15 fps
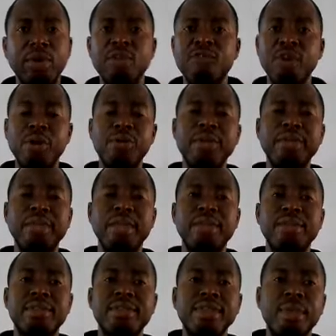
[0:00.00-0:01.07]
For
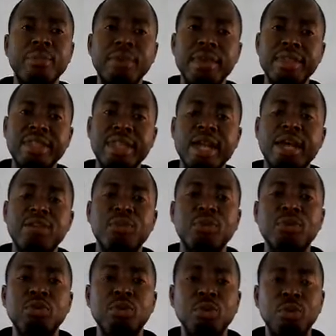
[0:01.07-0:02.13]
instance, the practicals
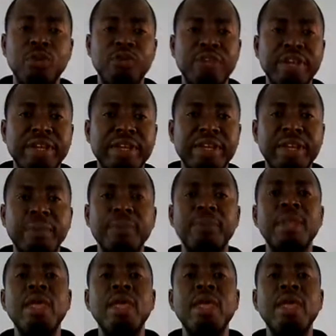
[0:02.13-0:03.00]
we do over here,